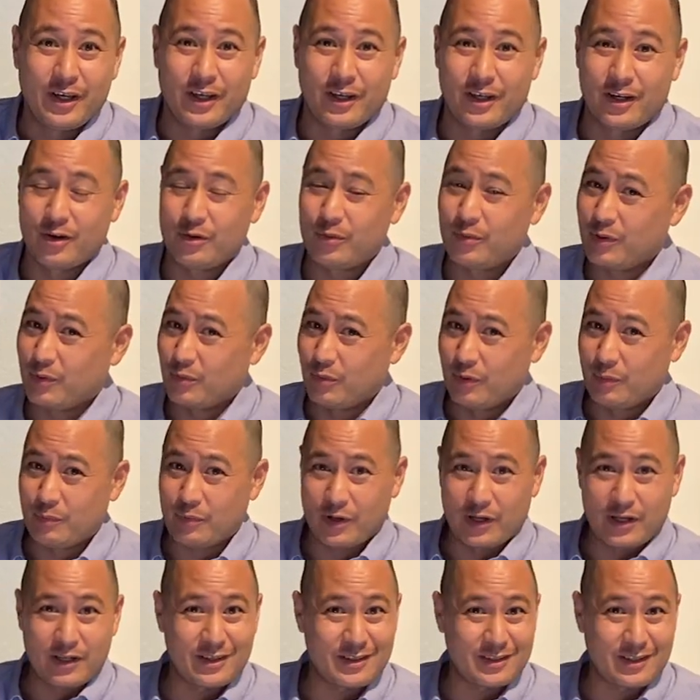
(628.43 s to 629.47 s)
you know, we
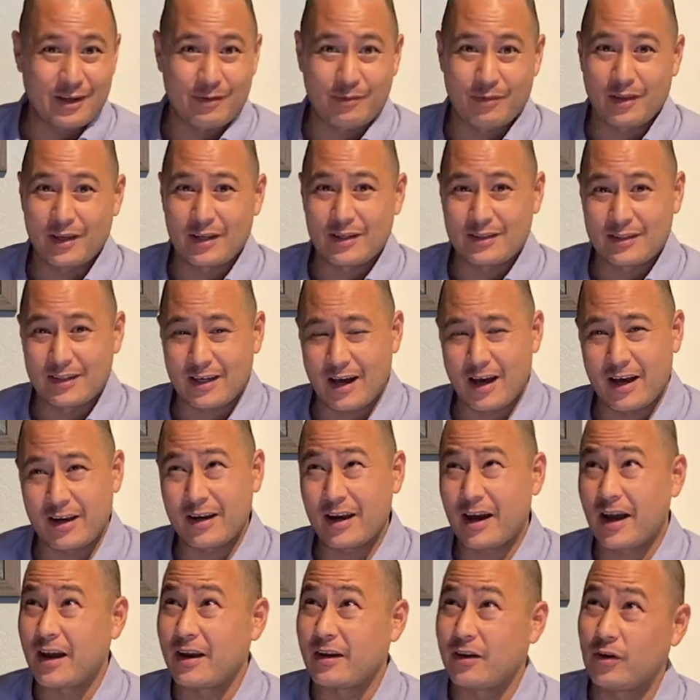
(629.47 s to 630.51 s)
pray the same things.
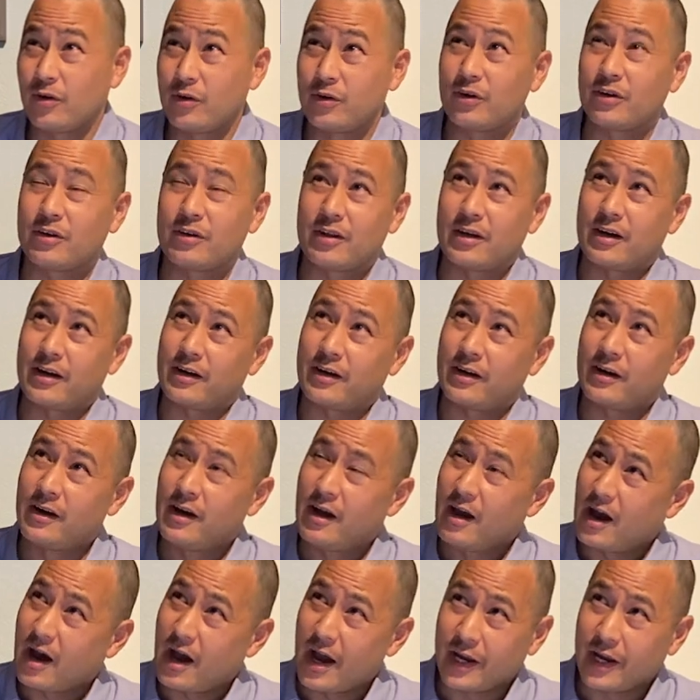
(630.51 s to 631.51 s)
God, I know you're there.